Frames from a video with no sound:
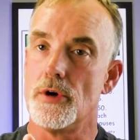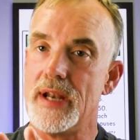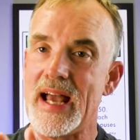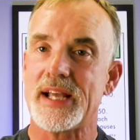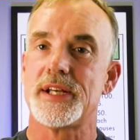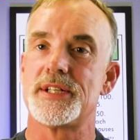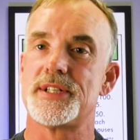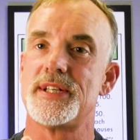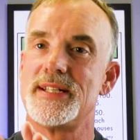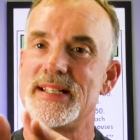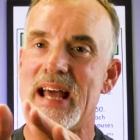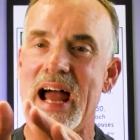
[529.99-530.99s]
next
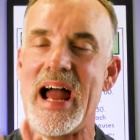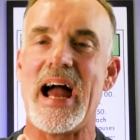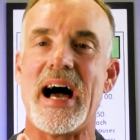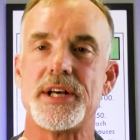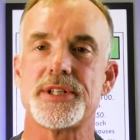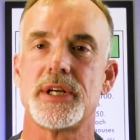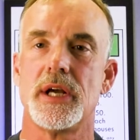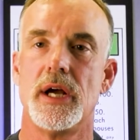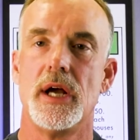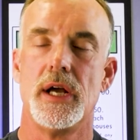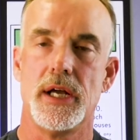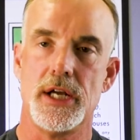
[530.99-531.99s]
task
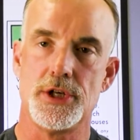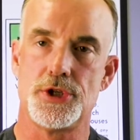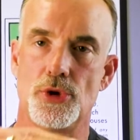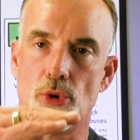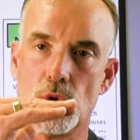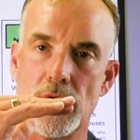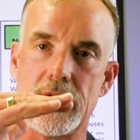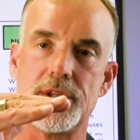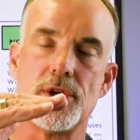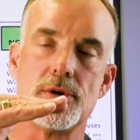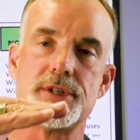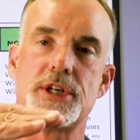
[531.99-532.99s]
is to look at
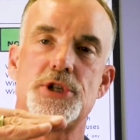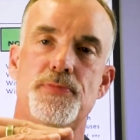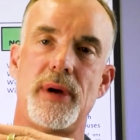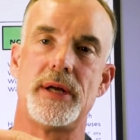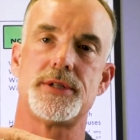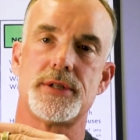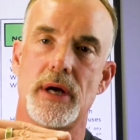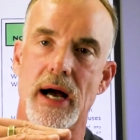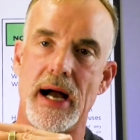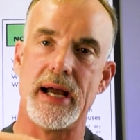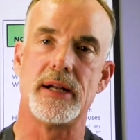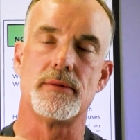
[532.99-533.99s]
those expense
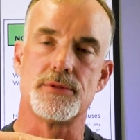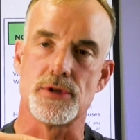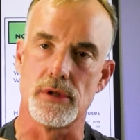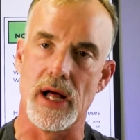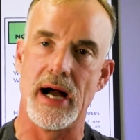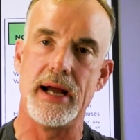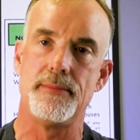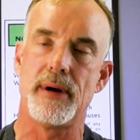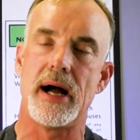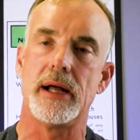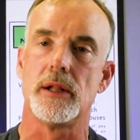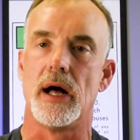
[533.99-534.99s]
items line
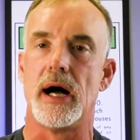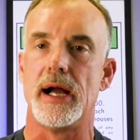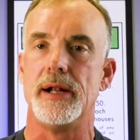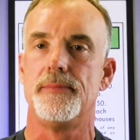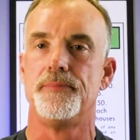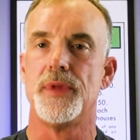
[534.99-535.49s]
by line